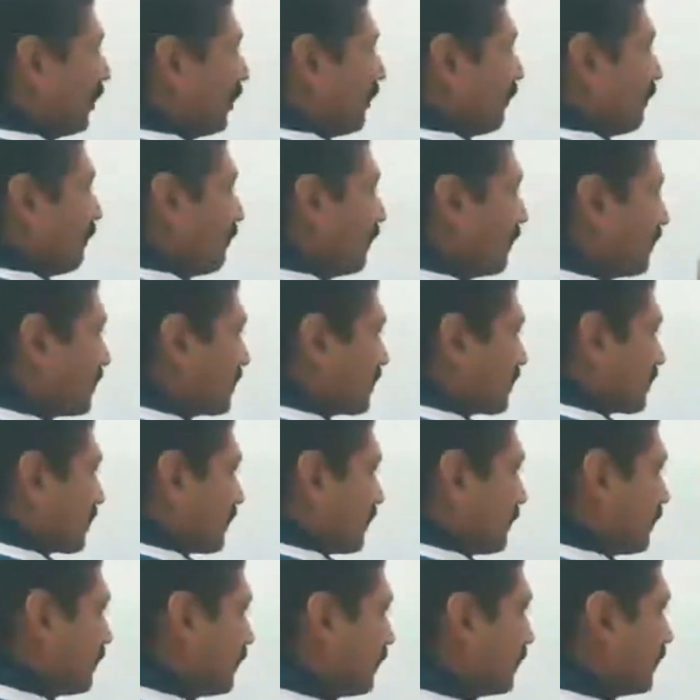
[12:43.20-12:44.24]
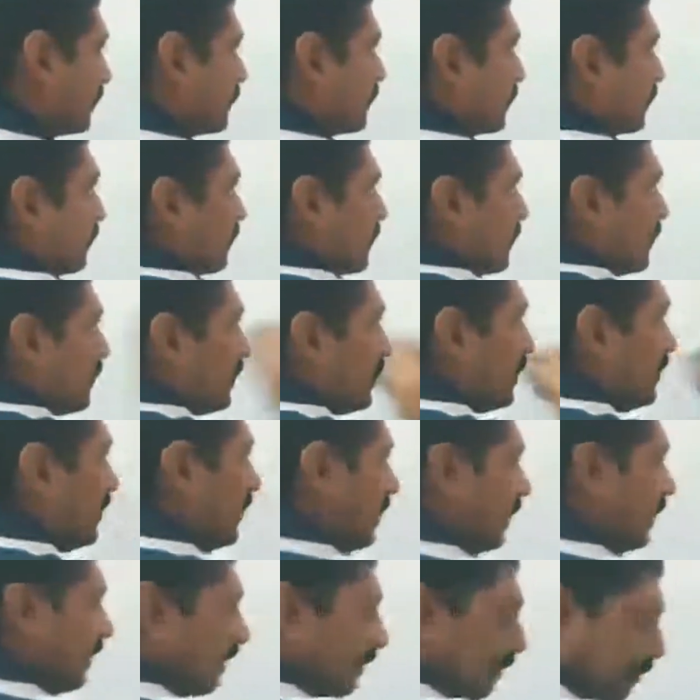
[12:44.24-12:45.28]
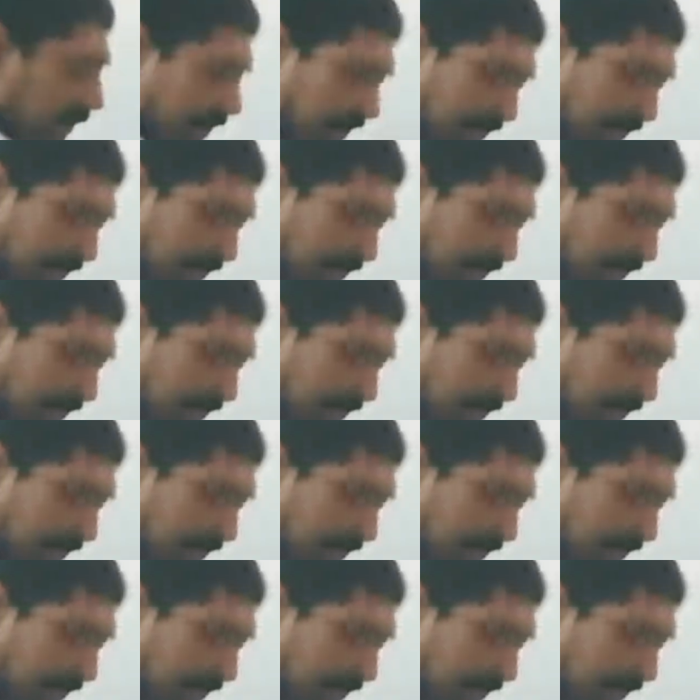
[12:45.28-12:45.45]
difference. In an ap